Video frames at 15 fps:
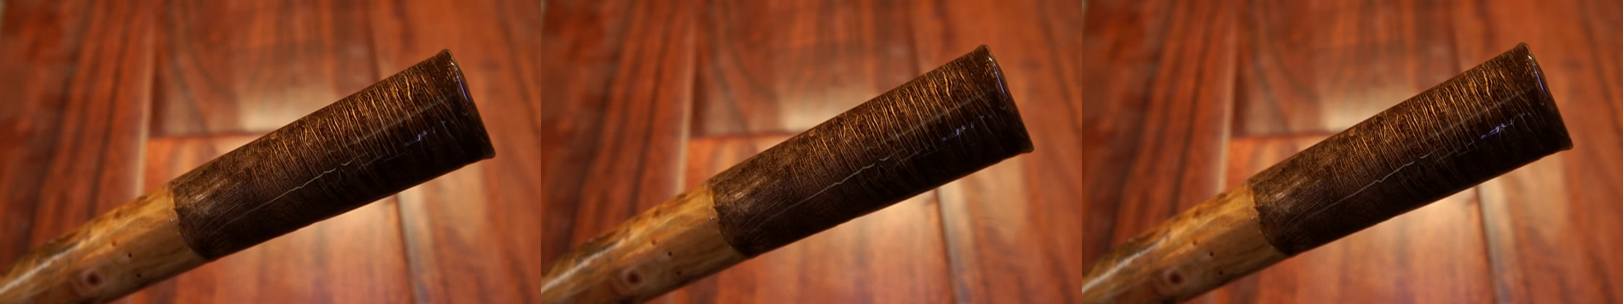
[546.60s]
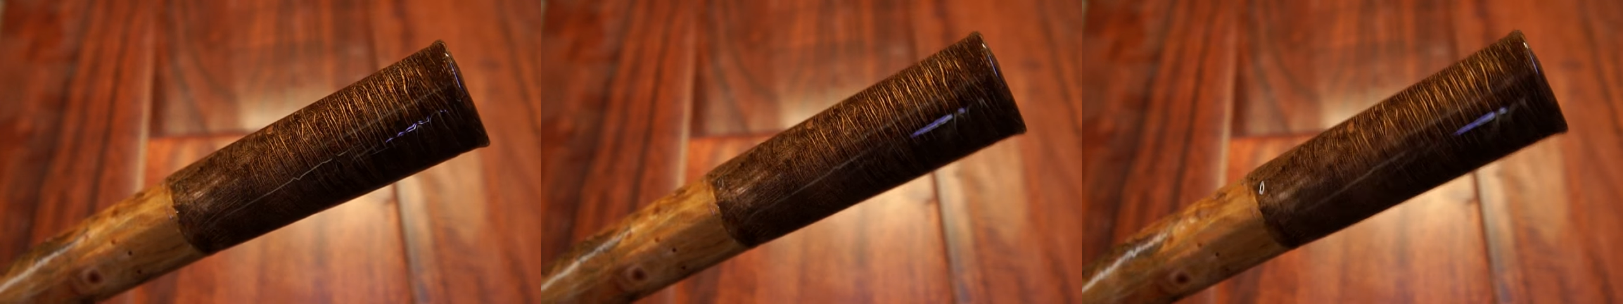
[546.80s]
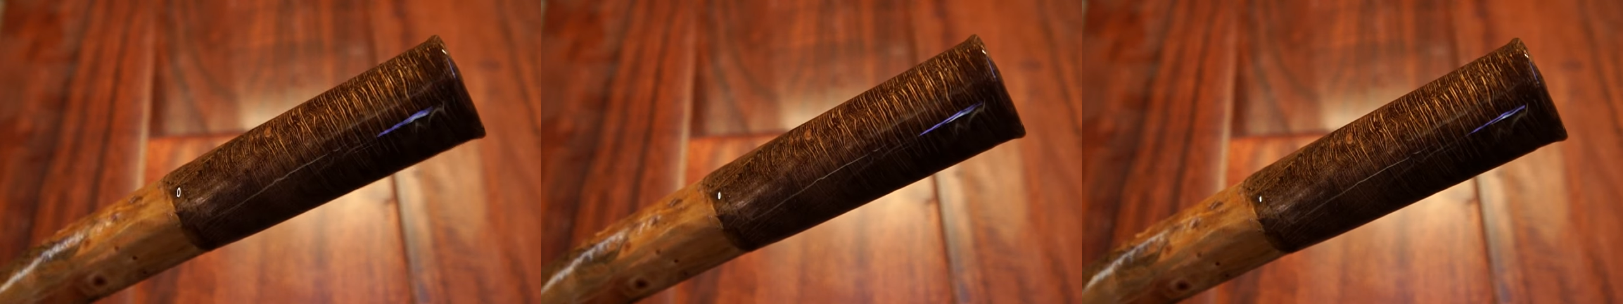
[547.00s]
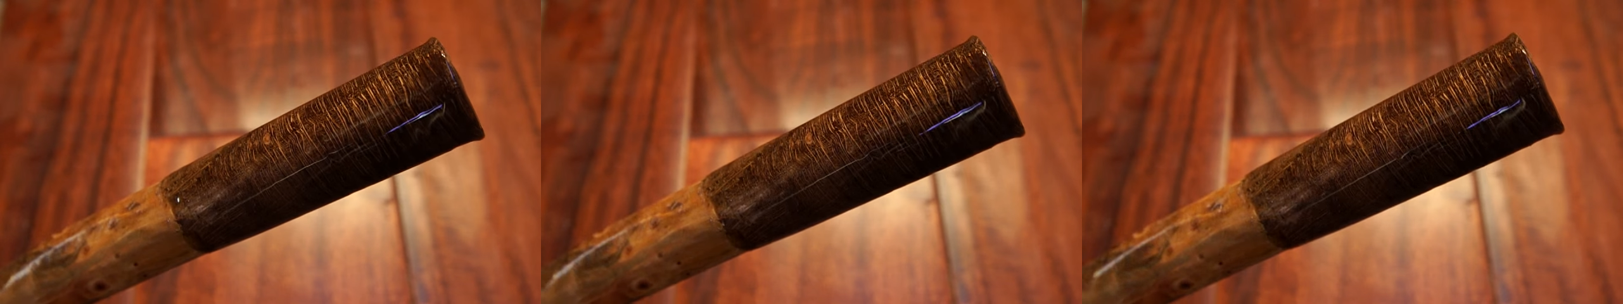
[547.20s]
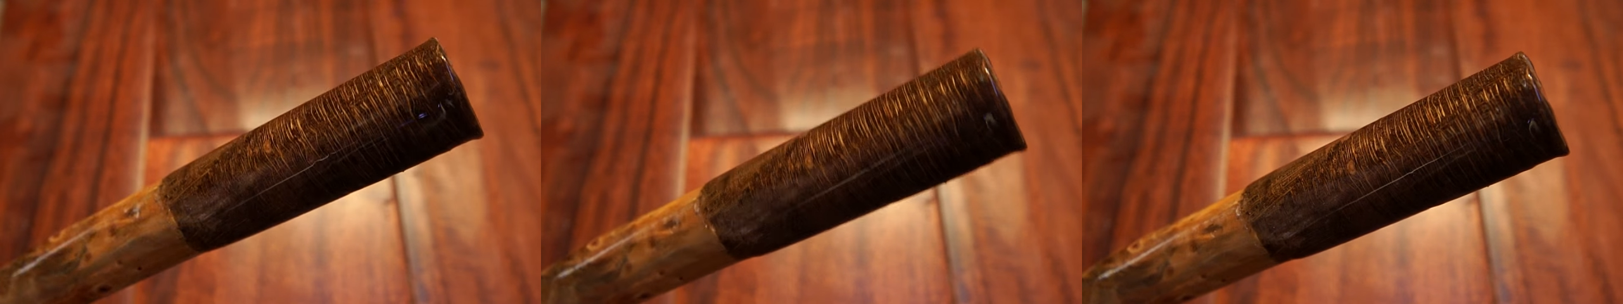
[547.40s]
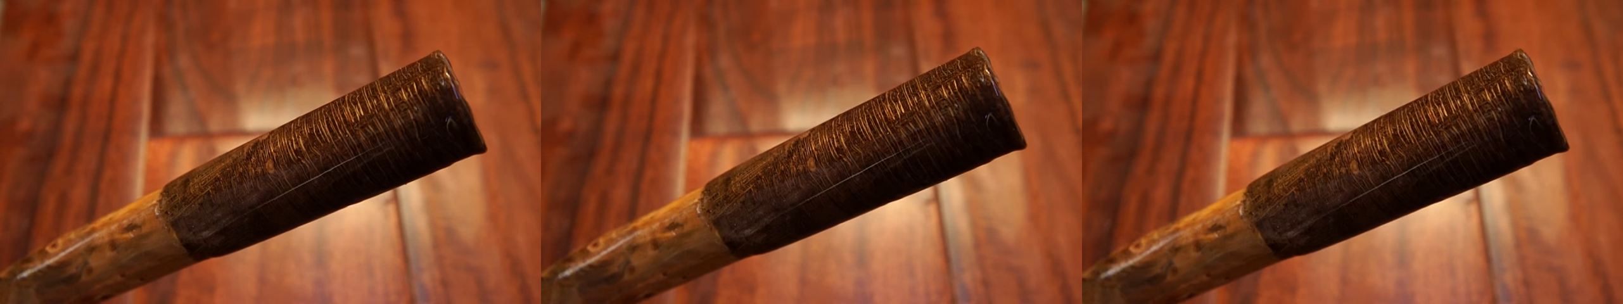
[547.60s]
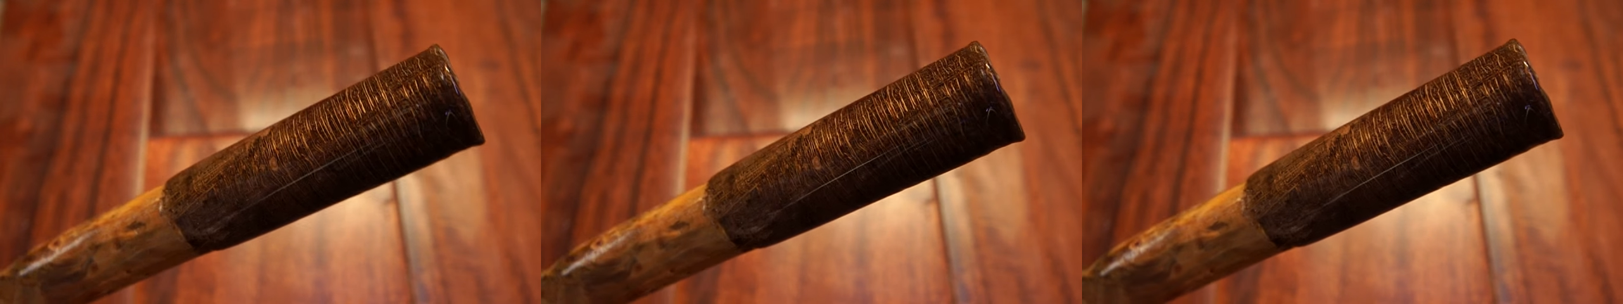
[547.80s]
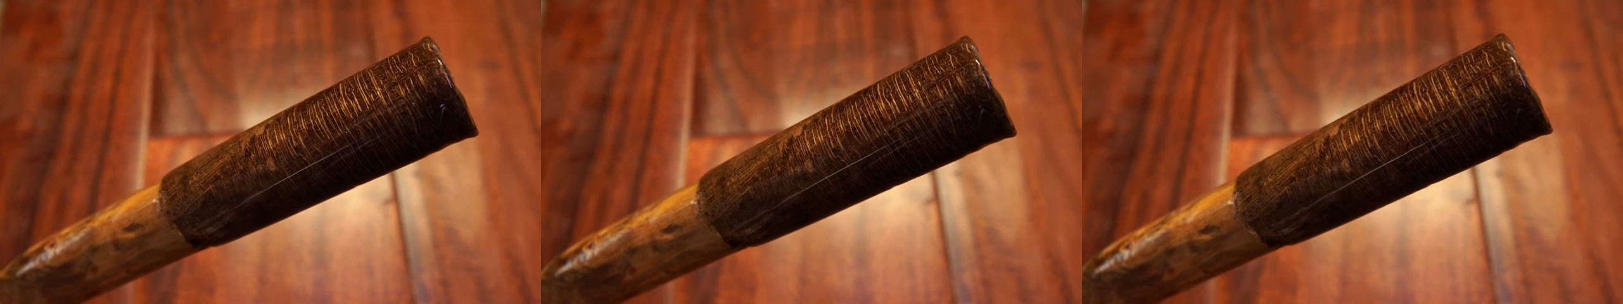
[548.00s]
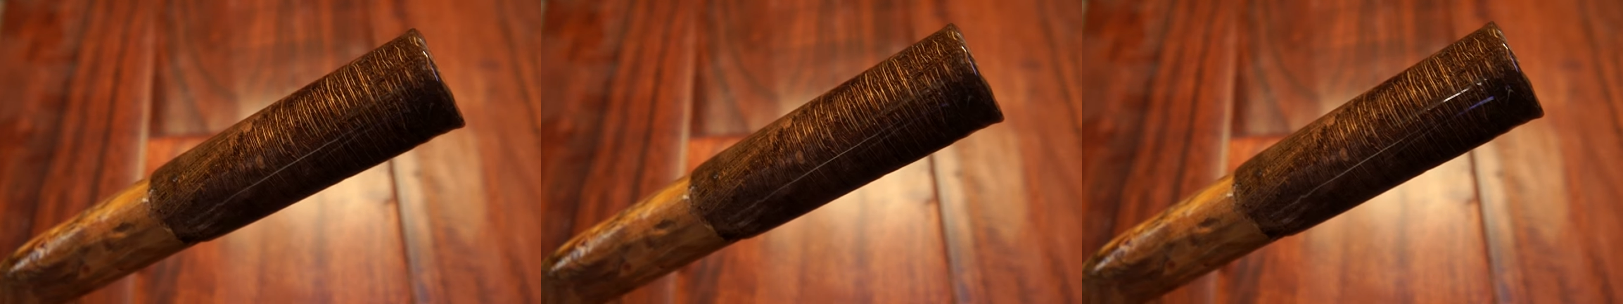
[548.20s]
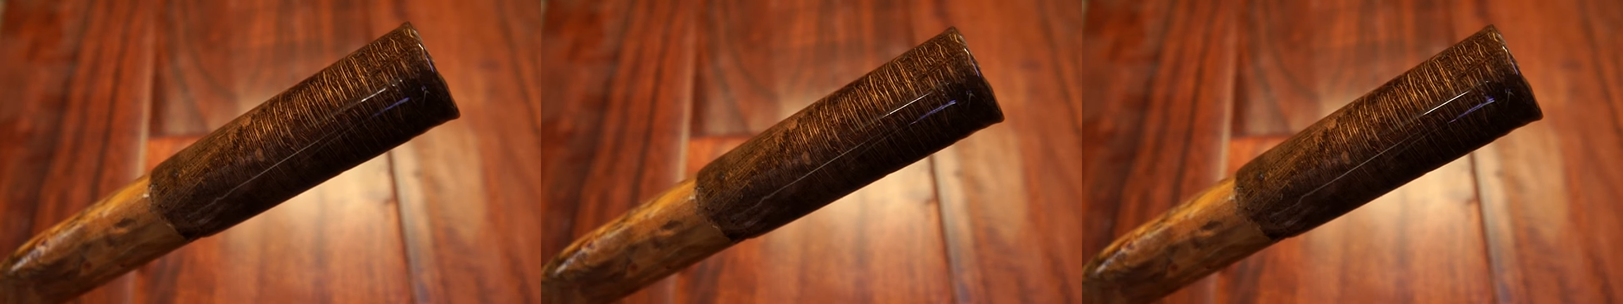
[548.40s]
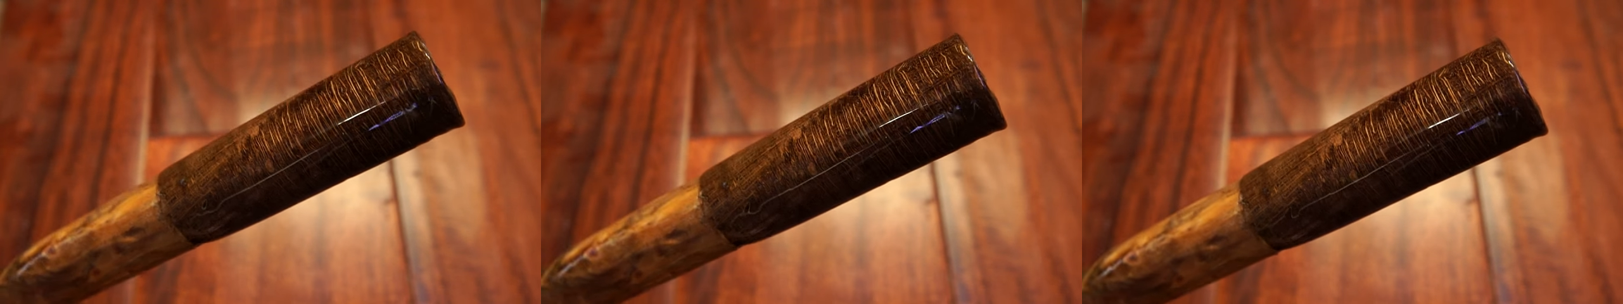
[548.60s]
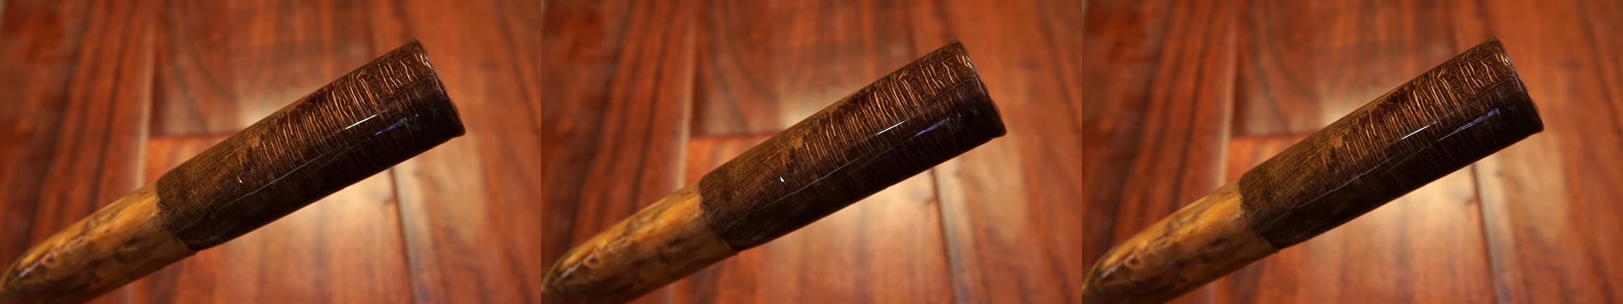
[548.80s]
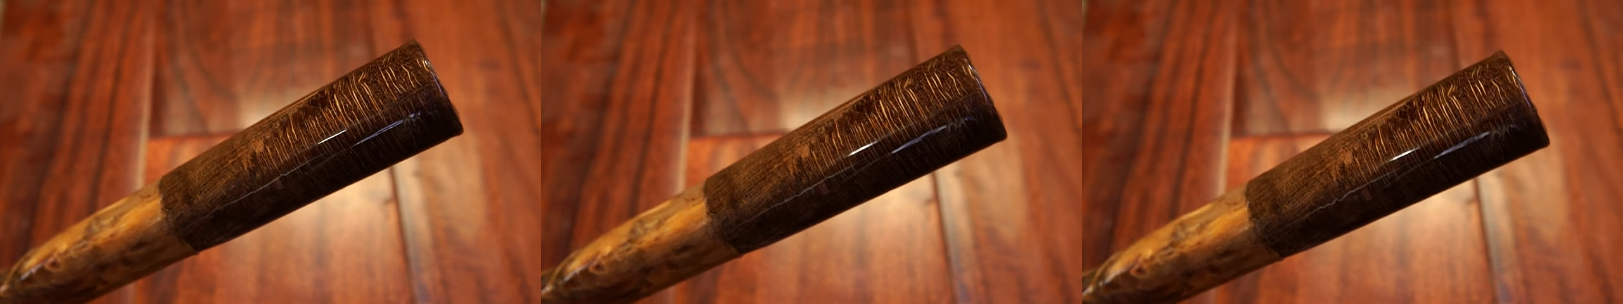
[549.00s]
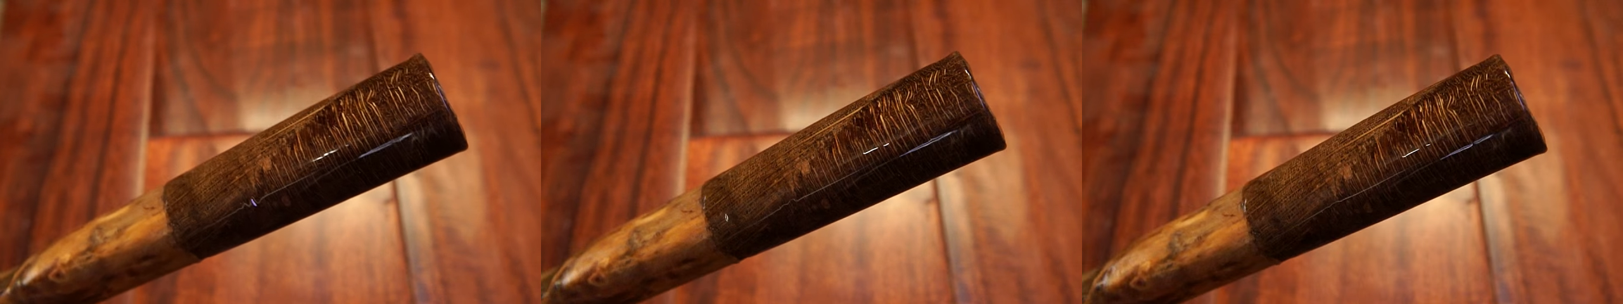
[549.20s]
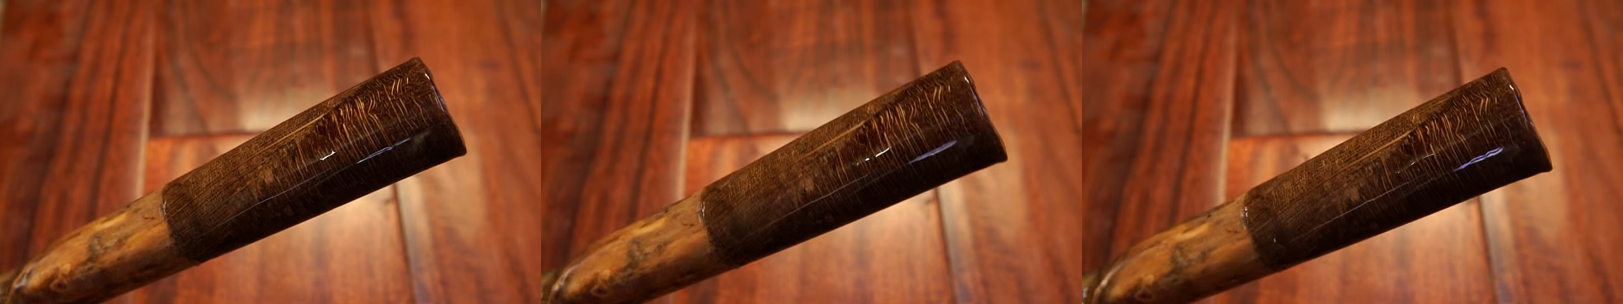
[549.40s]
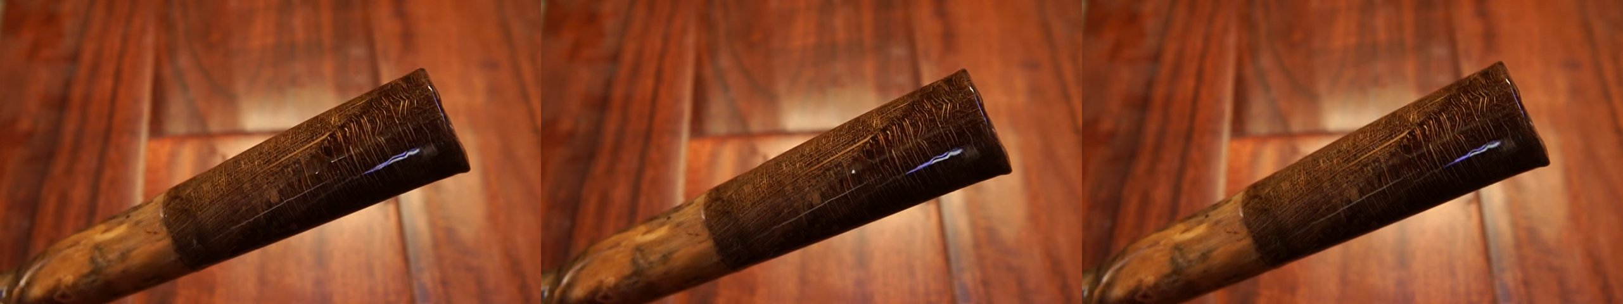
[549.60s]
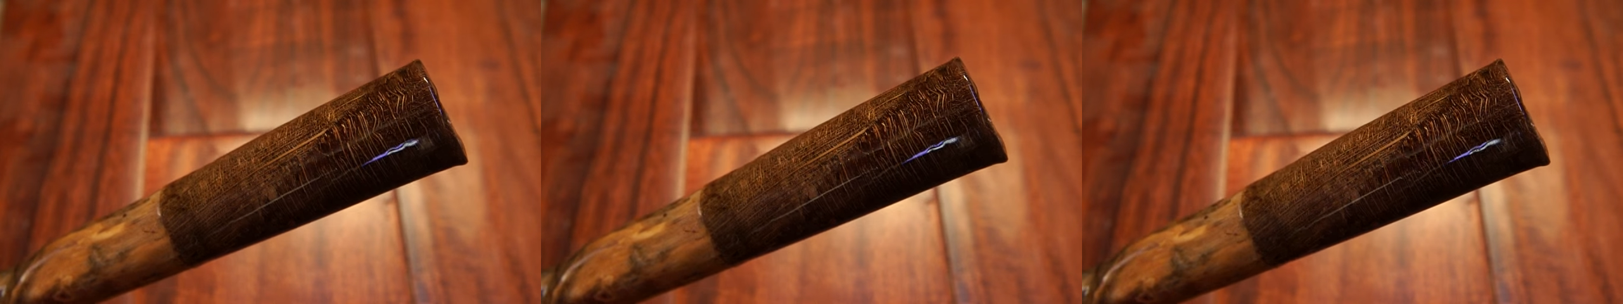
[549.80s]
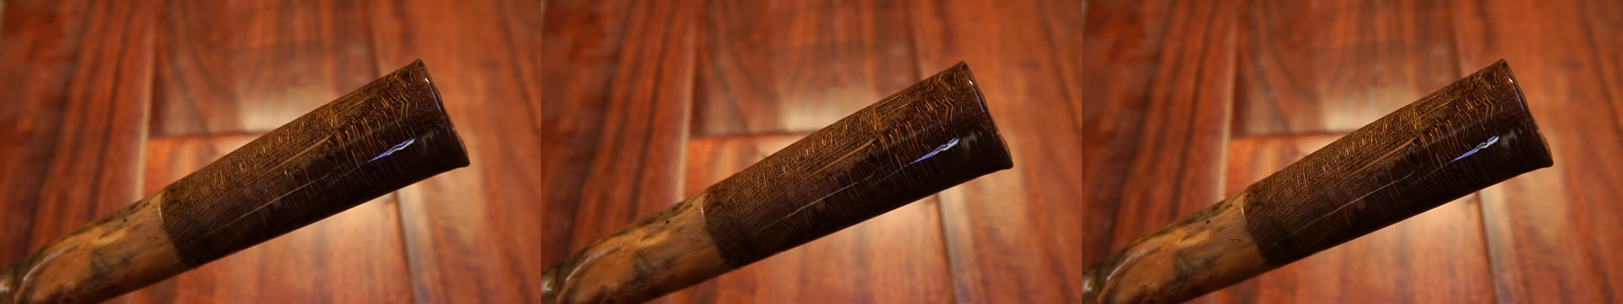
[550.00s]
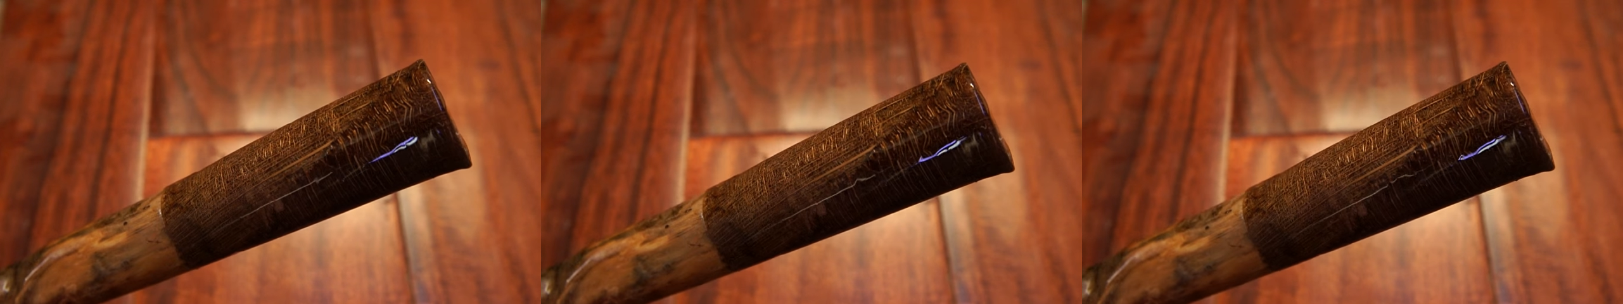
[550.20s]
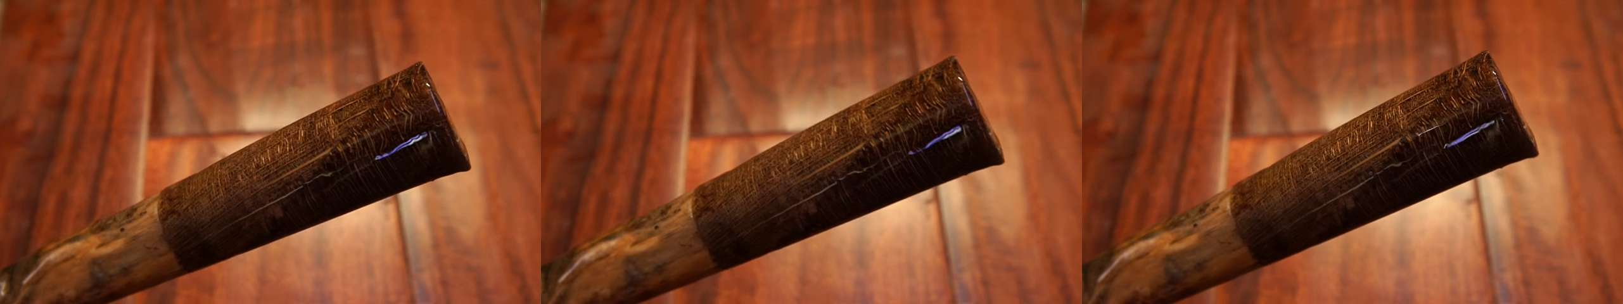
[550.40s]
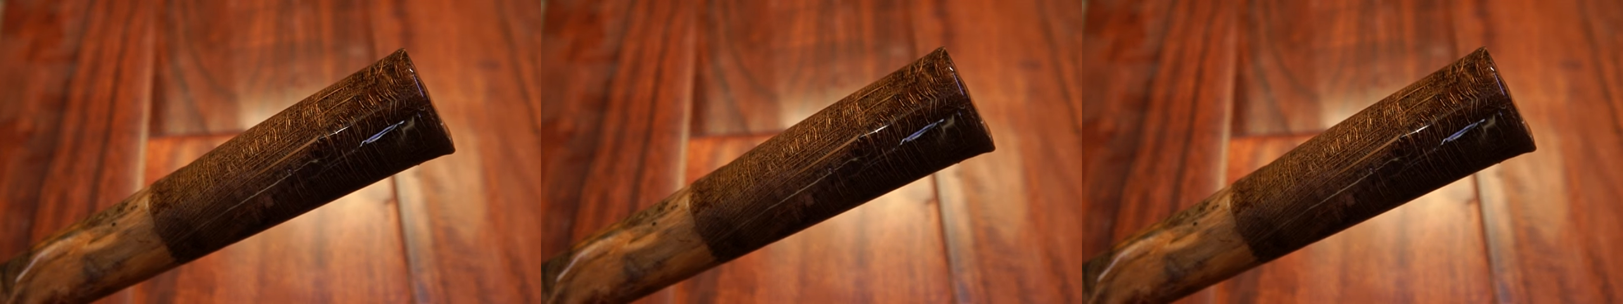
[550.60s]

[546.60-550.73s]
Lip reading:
No face is visible, so there are no lips to read.